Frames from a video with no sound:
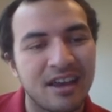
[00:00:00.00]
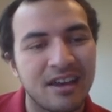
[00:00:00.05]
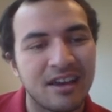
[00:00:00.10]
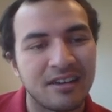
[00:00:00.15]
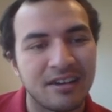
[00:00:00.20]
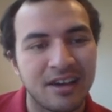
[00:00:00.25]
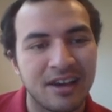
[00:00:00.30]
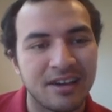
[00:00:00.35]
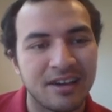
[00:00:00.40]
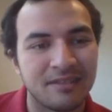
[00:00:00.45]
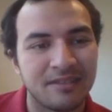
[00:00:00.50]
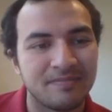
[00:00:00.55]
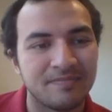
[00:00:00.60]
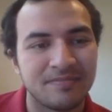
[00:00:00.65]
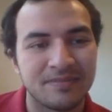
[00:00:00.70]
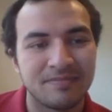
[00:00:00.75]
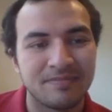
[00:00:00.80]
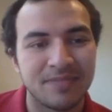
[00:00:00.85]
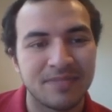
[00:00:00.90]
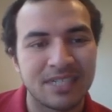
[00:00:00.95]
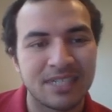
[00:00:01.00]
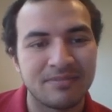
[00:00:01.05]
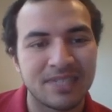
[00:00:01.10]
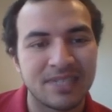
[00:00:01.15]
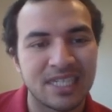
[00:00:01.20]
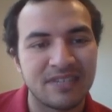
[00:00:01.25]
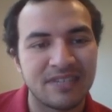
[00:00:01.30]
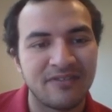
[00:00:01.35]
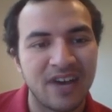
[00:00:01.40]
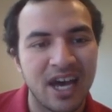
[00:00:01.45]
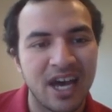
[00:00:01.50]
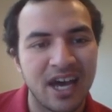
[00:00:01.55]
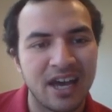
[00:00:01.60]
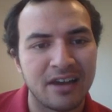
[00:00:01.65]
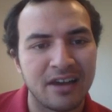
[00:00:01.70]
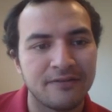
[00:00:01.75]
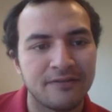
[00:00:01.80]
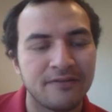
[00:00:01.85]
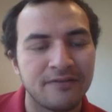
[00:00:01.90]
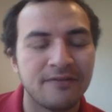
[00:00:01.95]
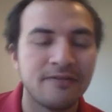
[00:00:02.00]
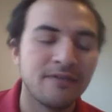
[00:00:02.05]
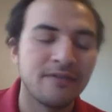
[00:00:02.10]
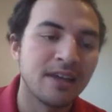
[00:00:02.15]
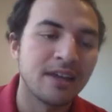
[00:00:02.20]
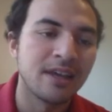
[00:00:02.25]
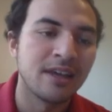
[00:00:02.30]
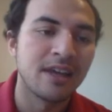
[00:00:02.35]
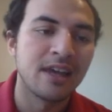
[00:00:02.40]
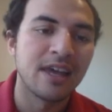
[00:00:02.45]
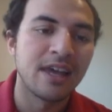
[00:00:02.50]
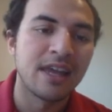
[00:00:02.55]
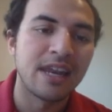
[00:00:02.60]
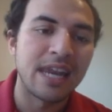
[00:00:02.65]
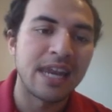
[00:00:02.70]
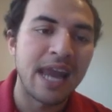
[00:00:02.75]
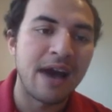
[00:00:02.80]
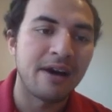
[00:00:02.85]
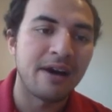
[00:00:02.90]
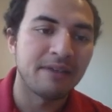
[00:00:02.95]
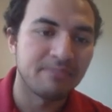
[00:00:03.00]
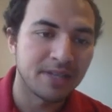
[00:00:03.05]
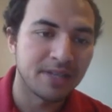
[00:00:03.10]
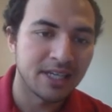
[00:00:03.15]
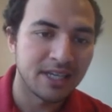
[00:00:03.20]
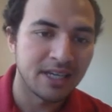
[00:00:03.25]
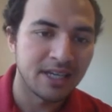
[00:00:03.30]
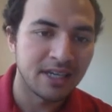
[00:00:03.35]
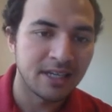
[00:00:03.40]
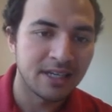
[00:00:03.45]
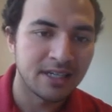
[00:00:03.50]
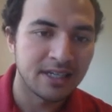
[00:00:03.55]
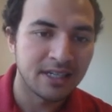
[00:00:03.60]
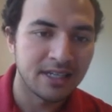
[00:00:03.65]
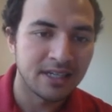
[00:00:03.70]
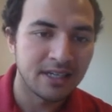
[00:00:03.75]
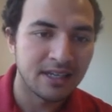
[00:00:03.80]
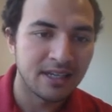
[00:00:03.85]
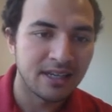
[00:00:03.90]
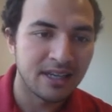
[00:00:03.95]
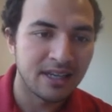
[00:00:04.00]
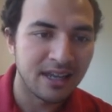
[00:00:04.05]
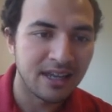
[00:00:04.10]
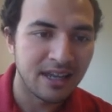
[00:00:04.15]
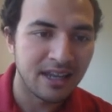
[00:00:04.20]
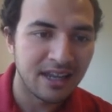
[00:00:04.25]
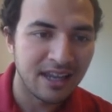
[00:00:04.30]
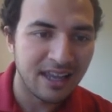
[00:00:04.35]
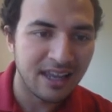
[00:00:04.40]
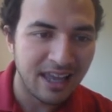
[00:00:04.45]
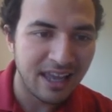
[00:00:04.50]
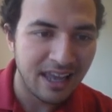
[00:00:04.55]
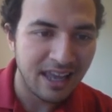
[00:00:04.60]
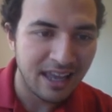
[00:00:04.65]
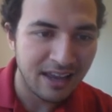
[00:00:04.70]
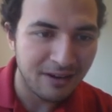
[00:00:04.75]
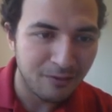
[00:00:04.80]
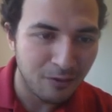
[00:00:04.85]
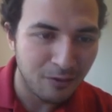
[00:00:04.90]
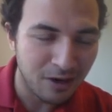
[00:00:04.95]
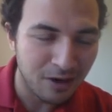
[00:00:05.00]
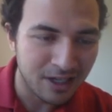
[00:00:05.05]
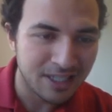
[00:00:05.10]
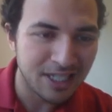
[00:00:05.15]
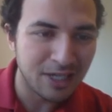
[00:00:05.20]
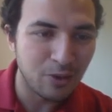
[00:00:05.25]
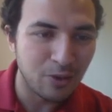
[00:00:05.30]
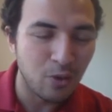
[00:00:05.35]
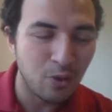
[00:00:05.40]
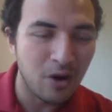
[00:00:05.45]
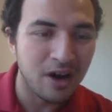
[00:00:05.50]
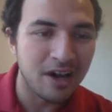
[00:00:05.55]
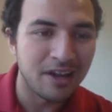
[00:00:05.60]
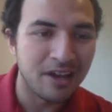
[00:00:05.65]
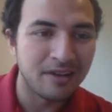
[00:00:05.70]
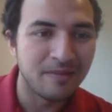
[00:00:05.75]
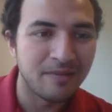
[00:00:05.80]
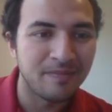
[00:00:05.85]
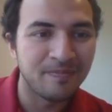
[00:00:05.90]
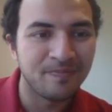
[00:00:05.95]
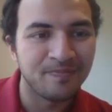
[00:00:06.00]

Okay, bishop d5. Now I played rook d1.